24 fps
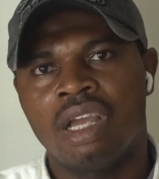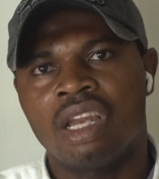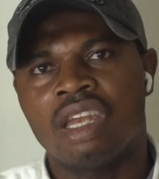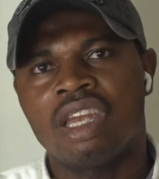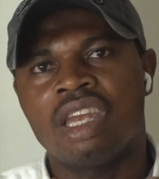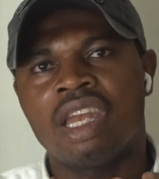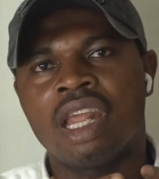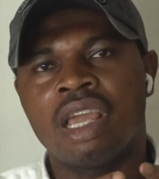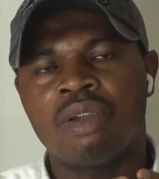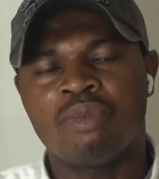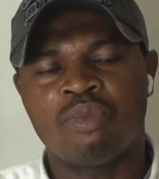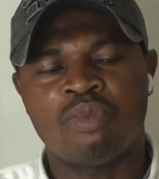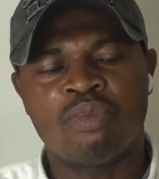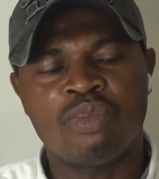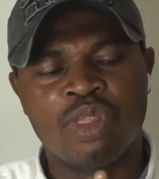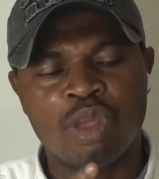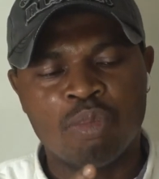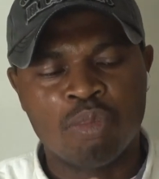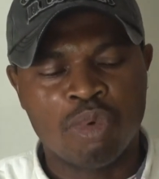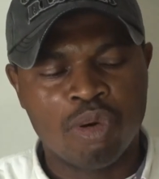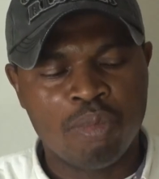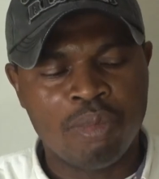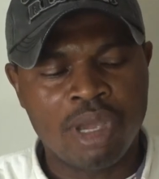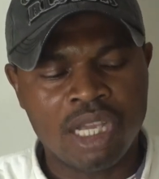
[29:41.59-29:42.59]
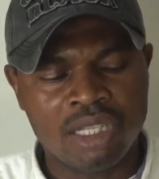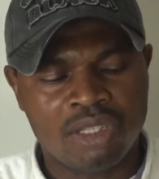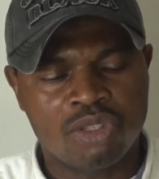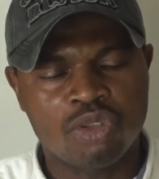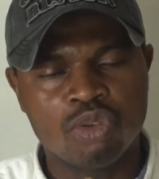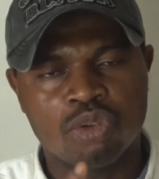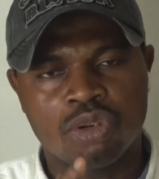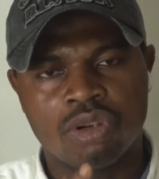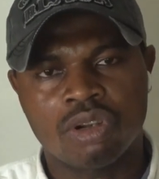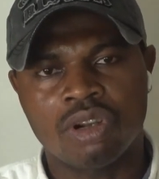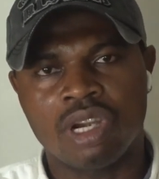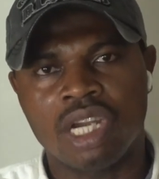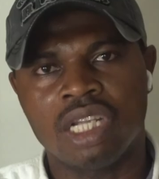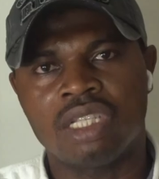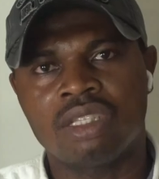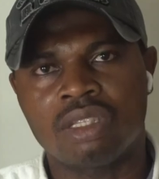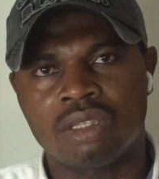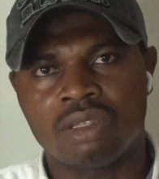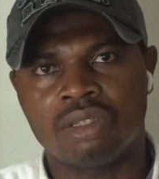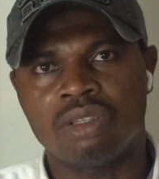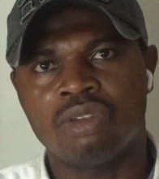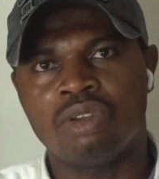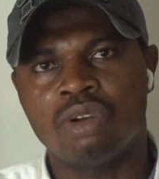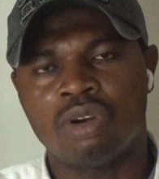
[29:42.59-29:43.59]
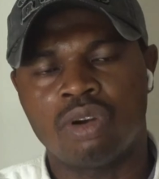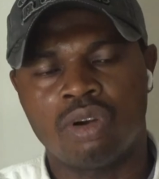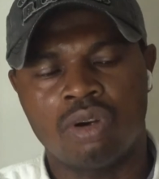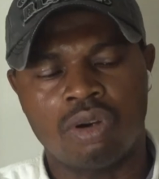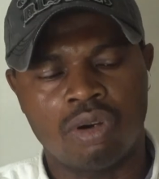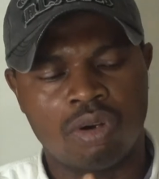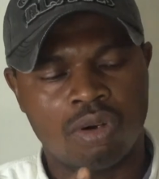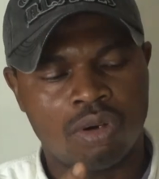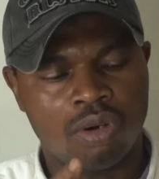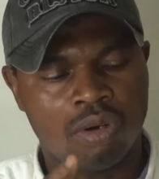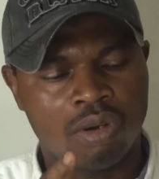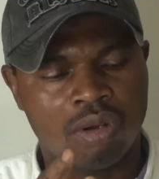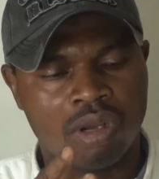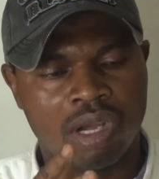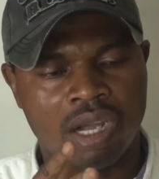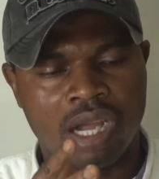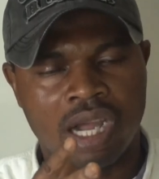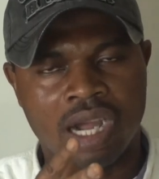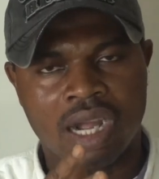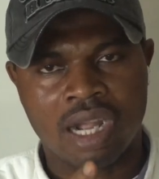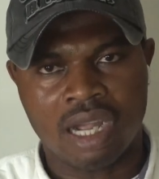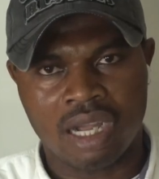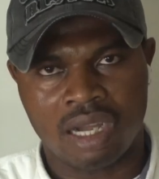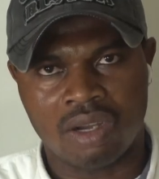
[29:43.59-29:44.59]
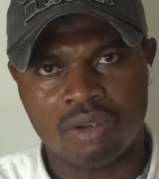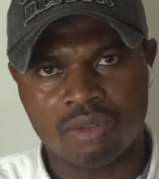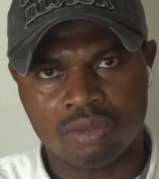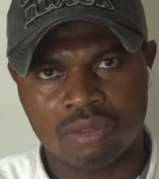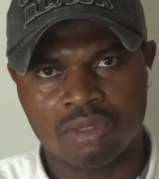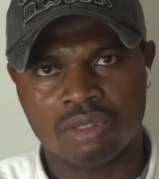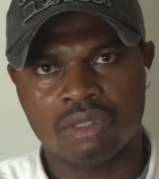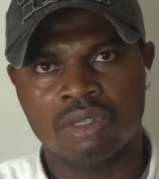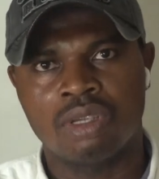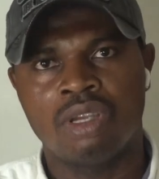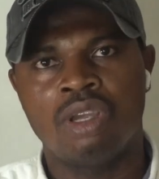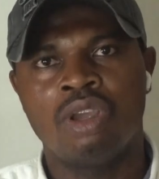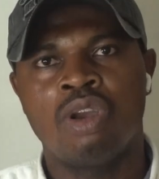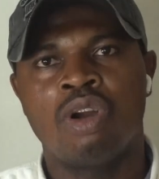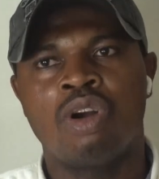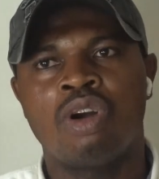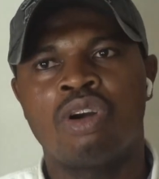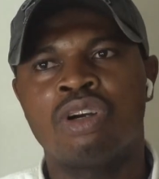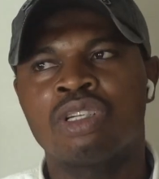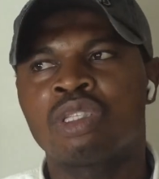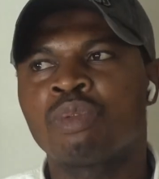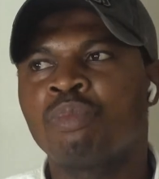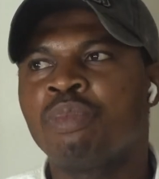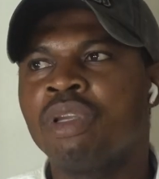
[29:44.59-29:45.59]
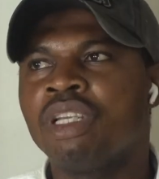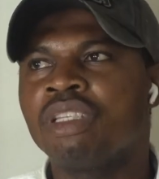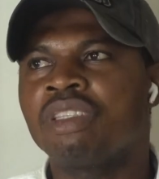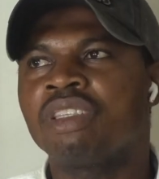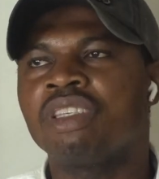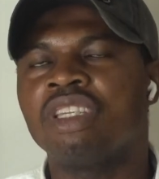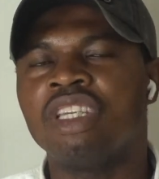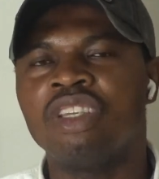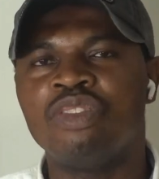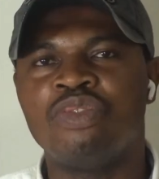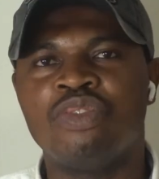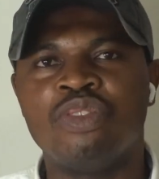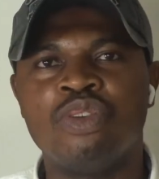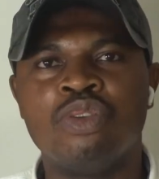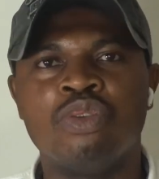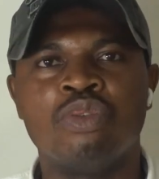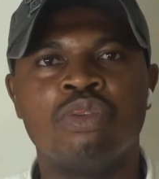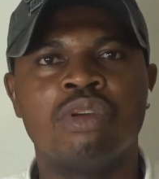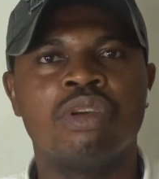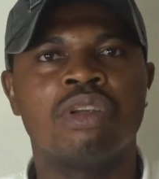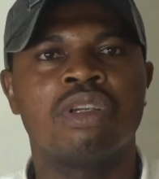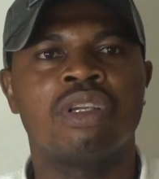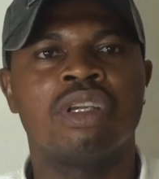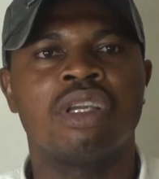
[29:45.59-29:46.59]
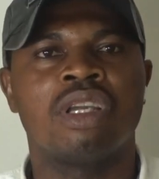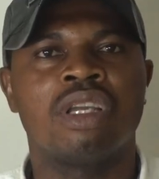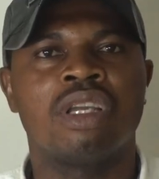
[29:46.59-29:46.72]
The moment you create your account, Space give you